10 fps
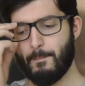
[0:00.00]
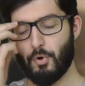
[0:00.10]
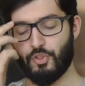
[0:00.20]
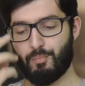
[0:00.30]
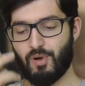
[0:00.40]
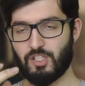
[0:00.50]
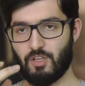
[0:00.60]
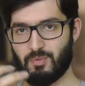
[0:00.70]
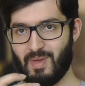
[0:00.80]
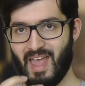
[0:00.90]
bore the brunt
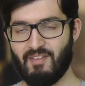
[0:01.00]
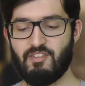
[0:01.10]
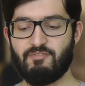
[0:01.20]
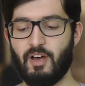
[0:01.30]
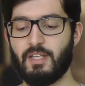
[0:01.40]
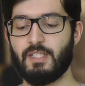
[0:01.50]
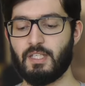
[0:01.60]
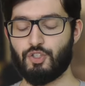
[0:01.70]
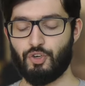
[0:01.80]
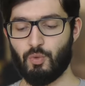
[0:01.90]
of some heavy
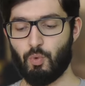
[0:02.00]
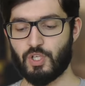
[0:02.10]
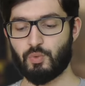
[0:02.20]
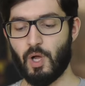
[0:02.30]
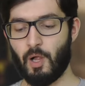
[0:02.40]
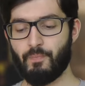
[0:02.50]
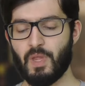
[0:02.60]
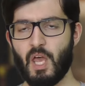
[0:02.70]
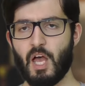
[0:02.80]
fighting during the war as well.